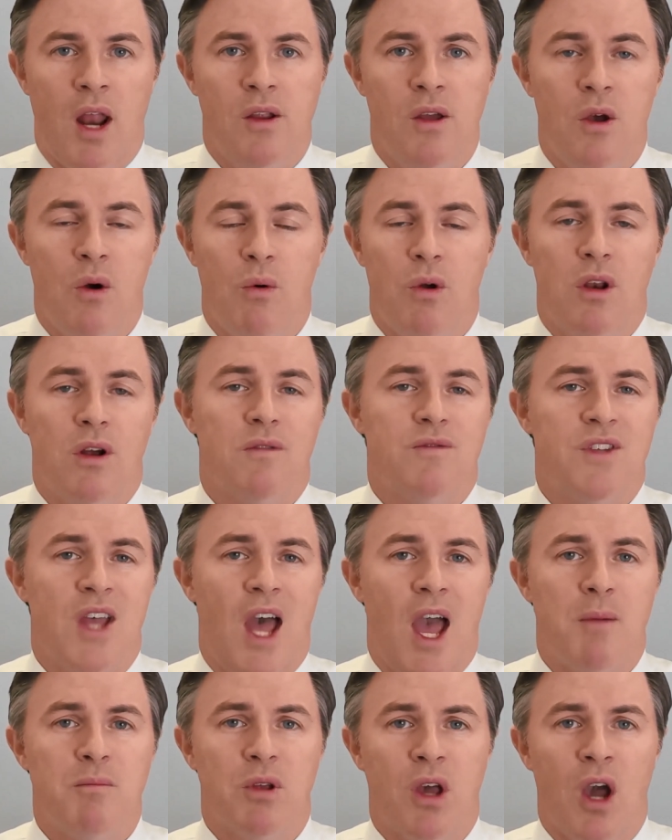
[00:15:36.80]
we don't have
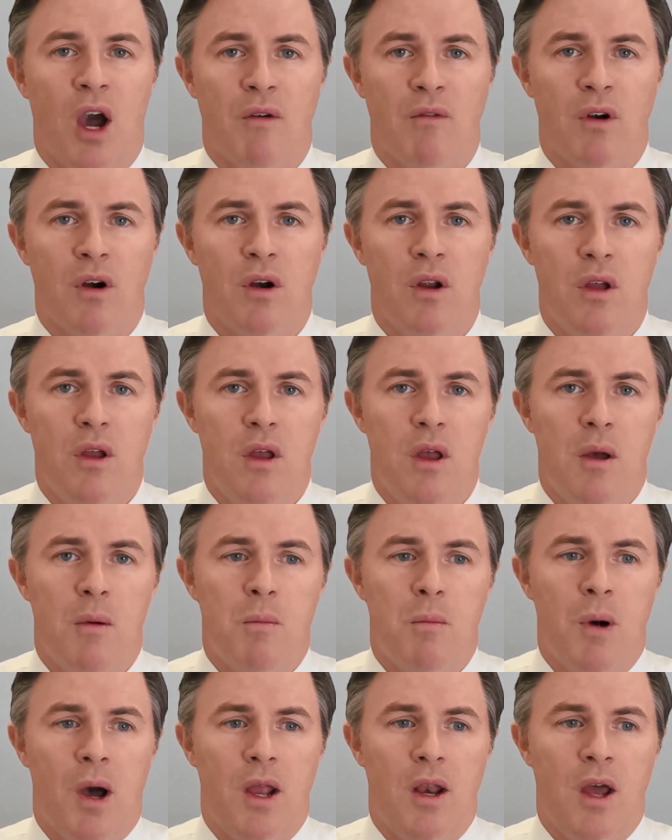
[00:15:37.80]
time to cover.
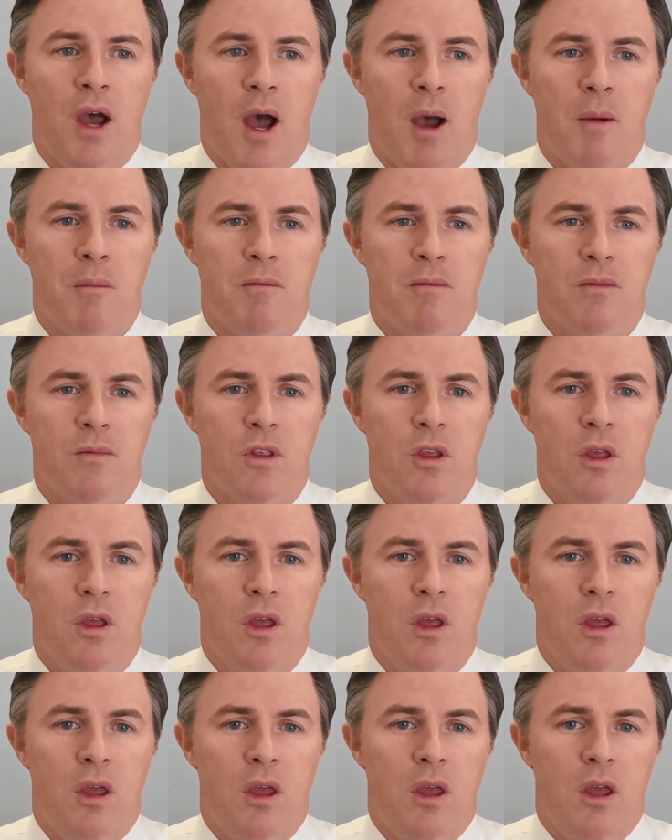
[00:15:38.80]
But
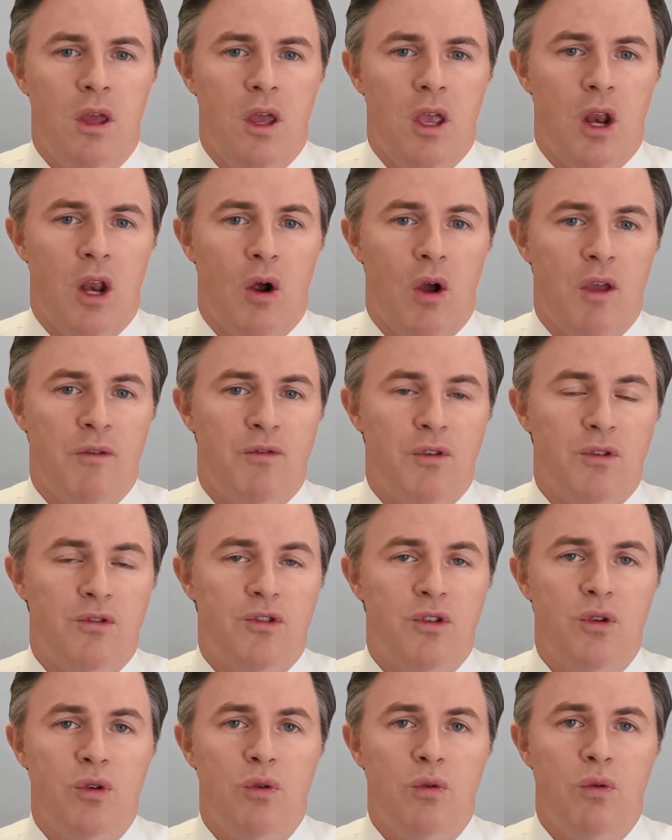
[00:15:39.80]
if
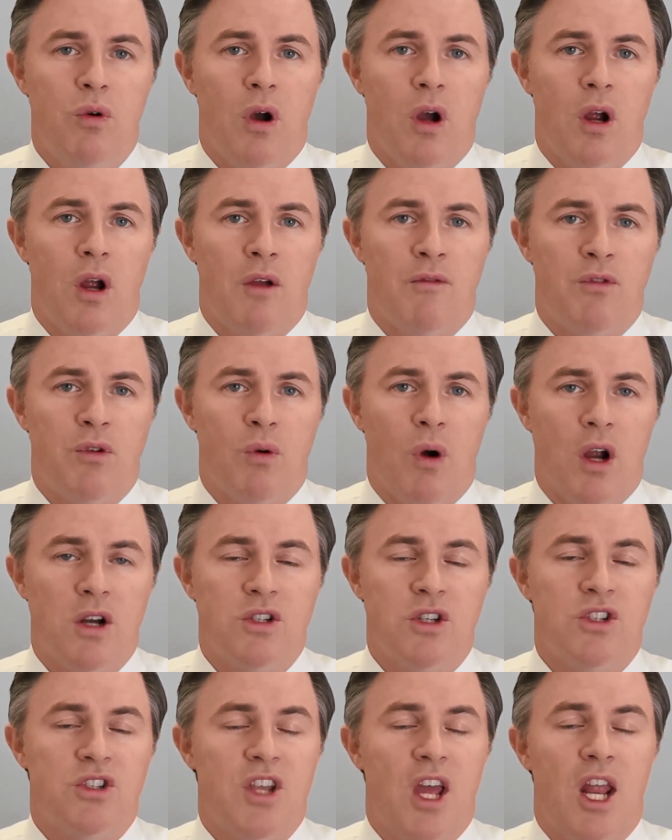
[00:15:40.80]
you are
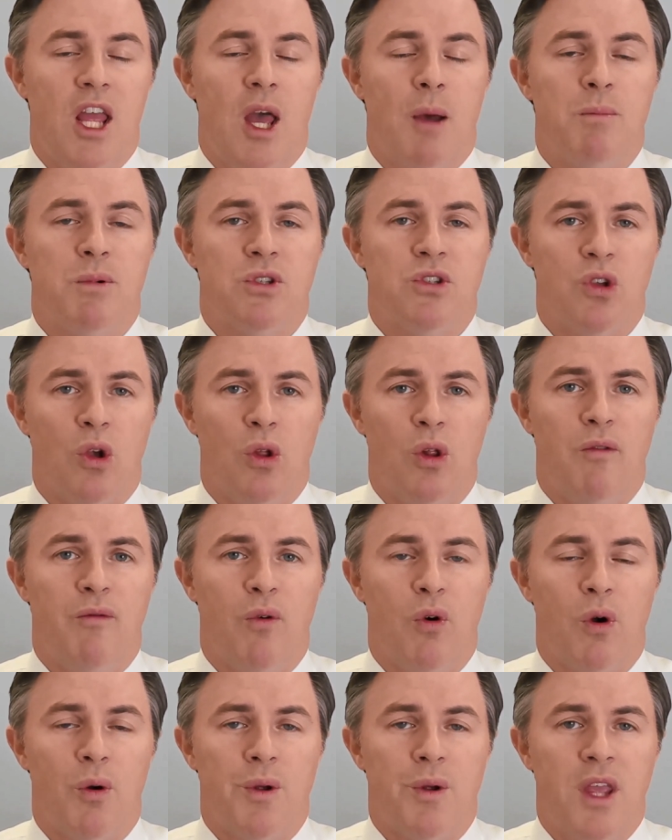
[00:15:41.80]
just setting up a solo
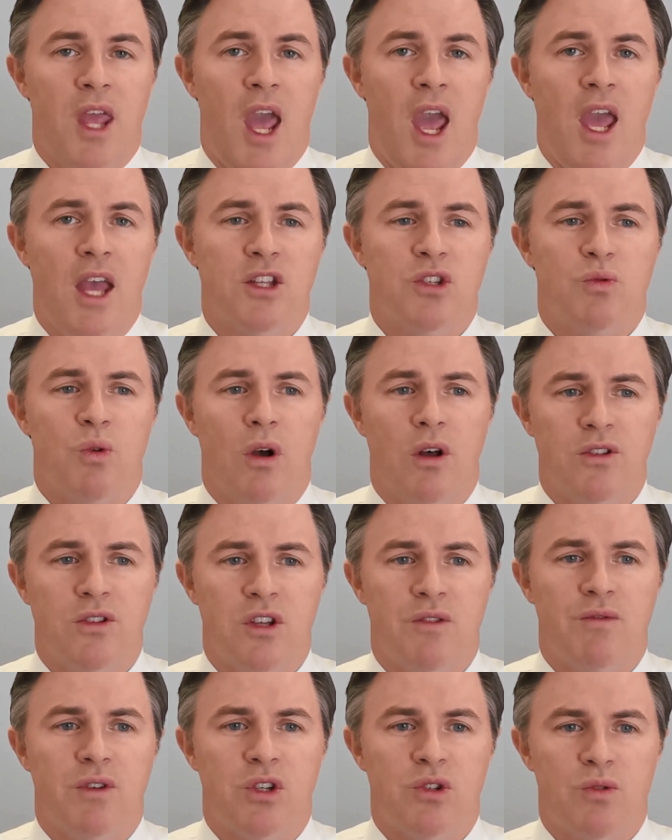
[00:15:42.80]
401k, it's
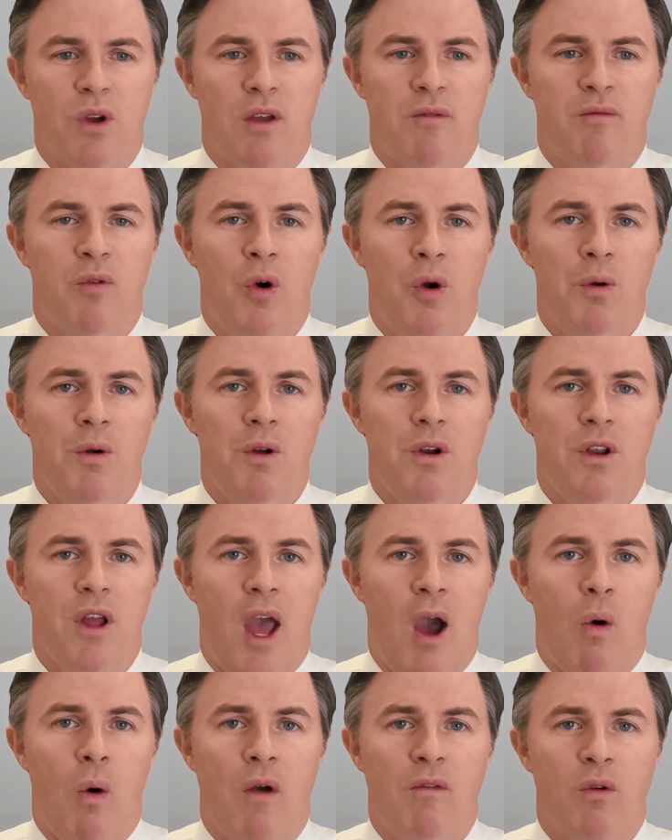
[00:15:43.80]
relatively straightforward.
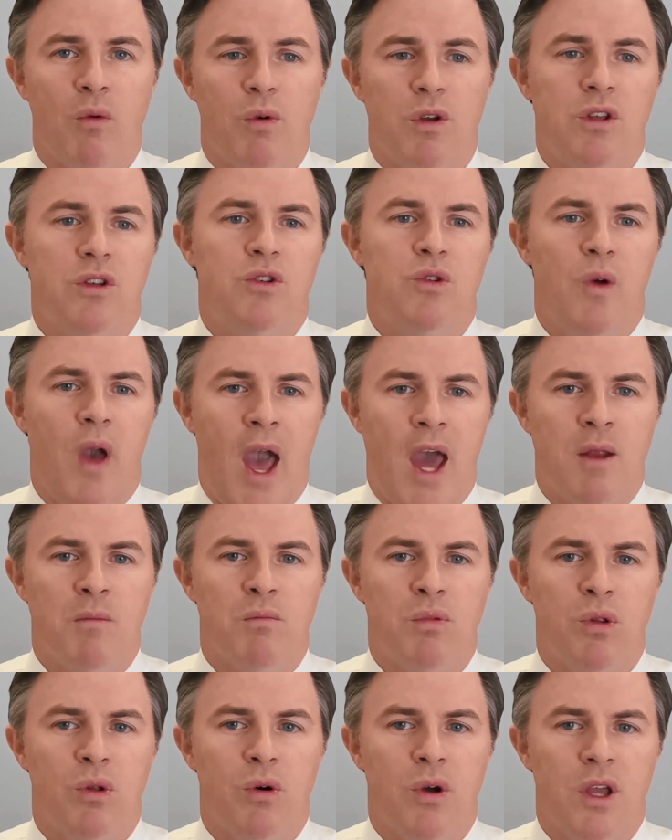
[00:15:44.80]
However, when you do add
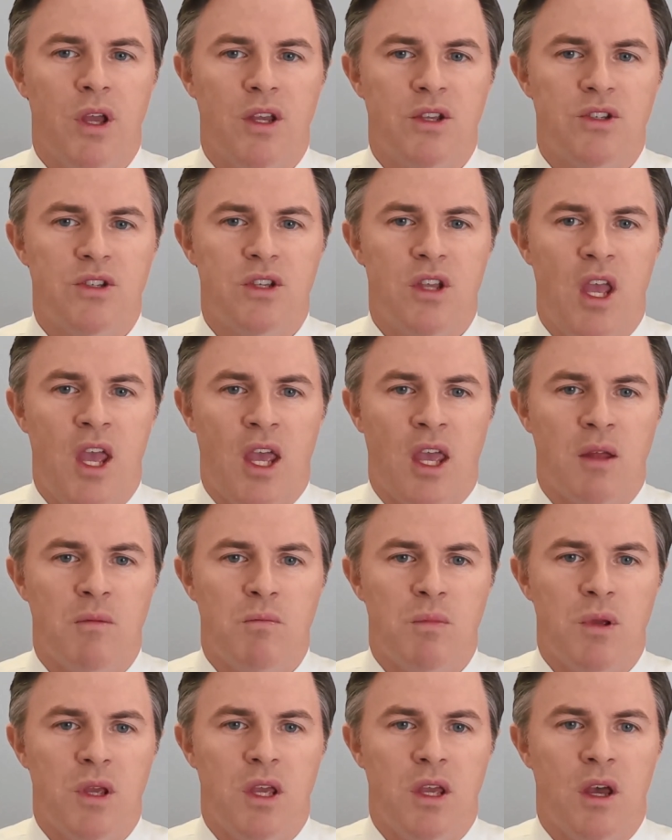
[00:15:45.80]
employees, it can
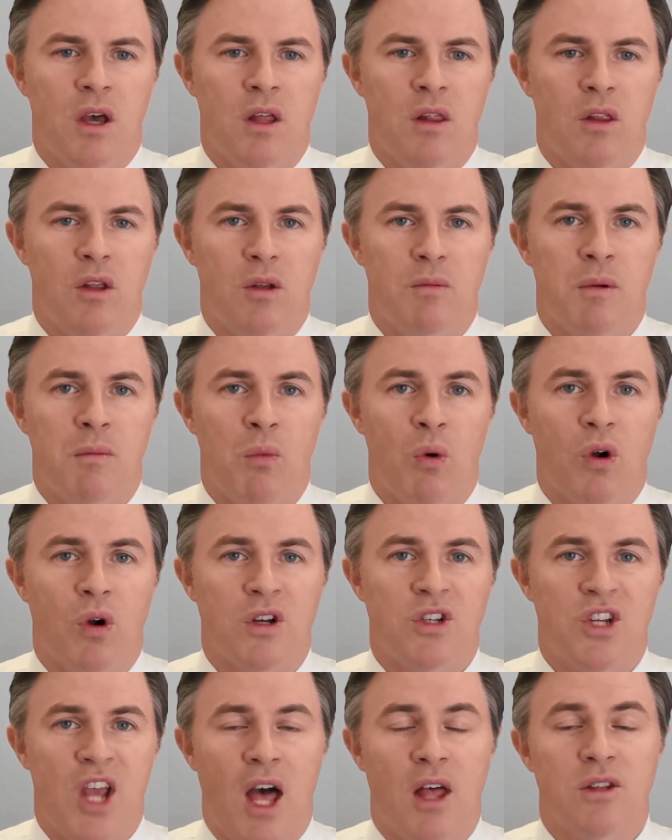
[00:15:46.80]
be a little bit more
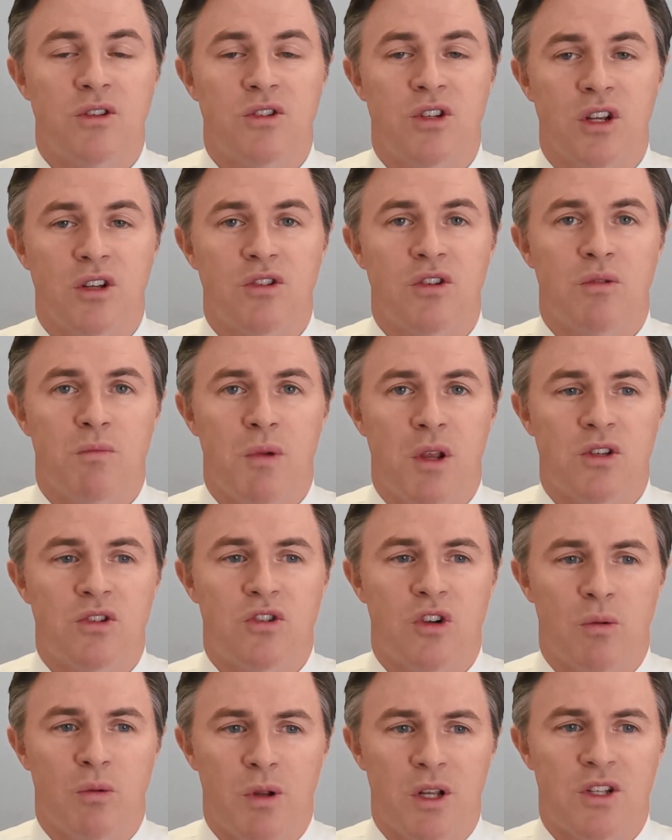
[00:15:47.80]
challenging to
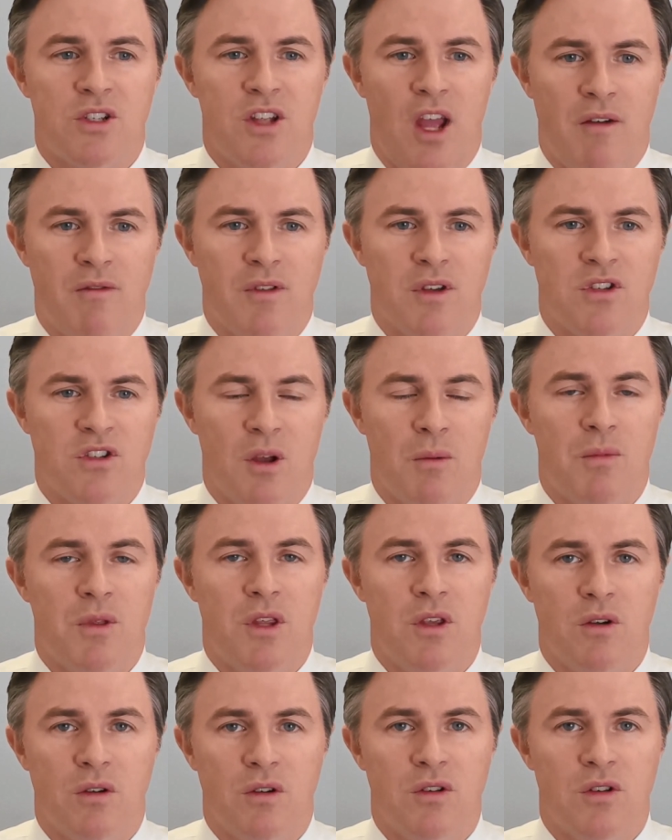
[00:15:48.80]
administer, but it's definitely something
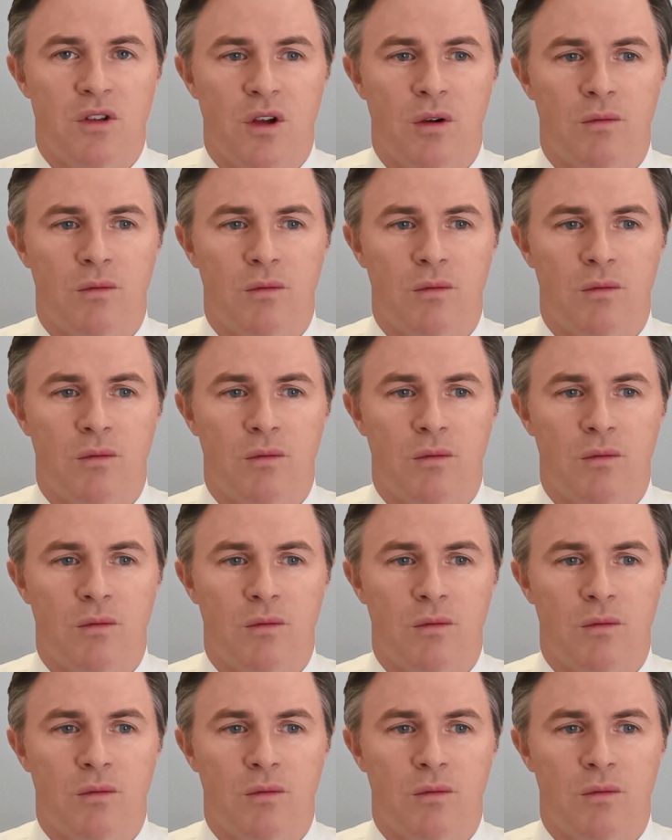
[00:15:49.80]
you can do.